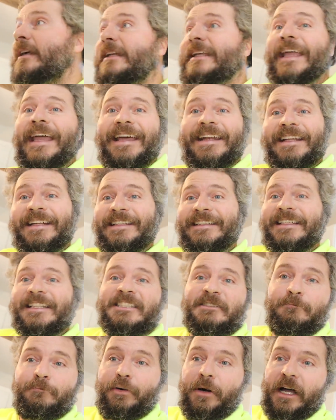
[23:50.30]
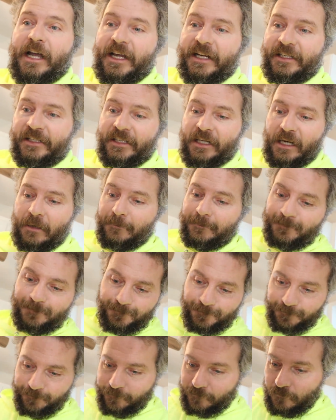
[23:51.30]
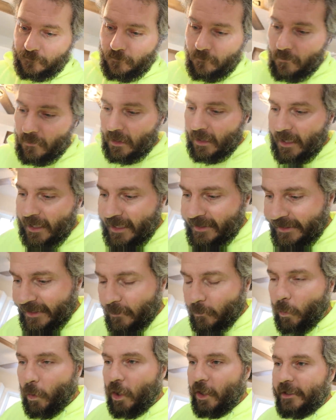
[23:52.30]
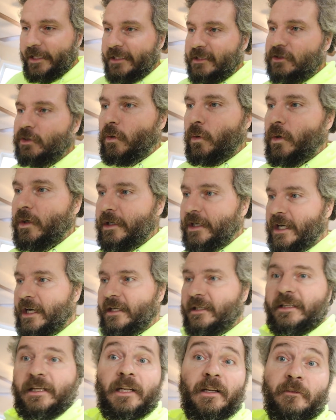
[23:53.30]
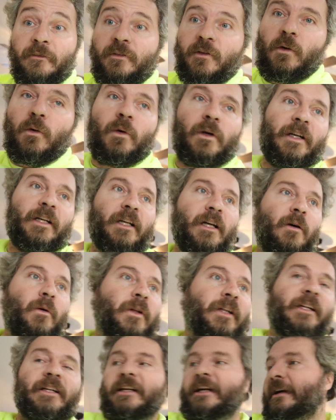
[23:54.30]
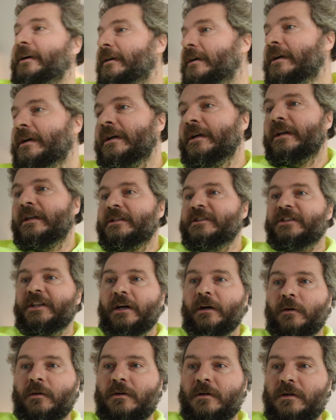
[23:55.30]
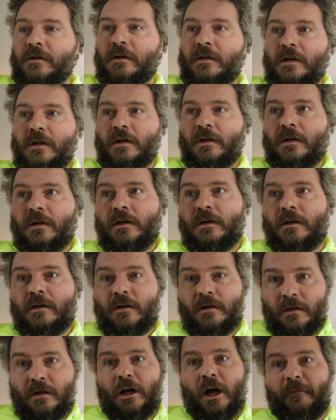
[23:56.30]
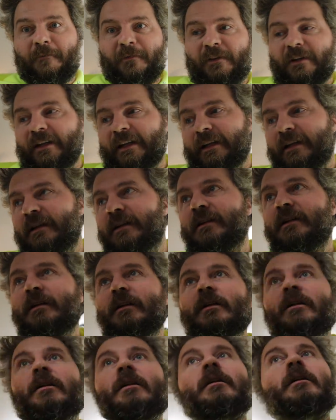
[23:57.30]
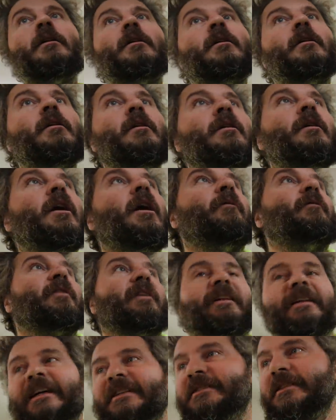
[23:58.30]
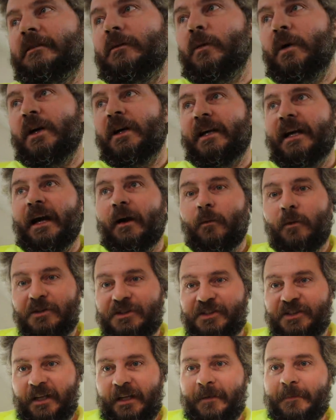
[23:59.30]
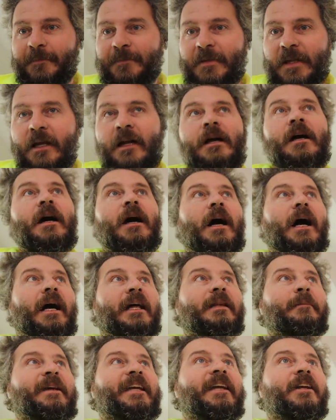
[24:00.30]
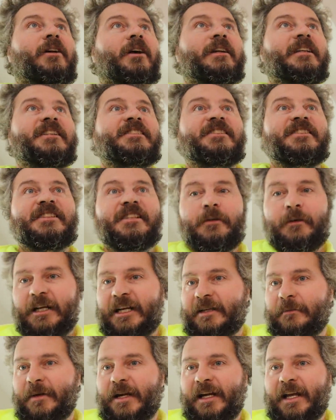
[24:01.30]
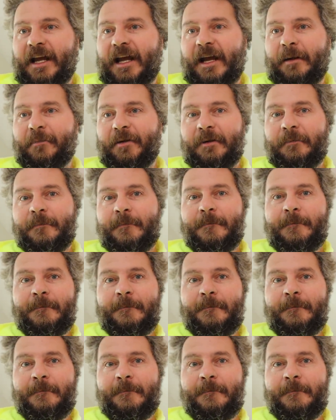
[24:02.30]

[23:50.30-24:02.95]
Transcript: getting this buttoned up and then working toward uh, getting flooring going in here. So hopefully, hopefully that's gonna work out. We'll see. All right, let me get on this and see what I can make happen.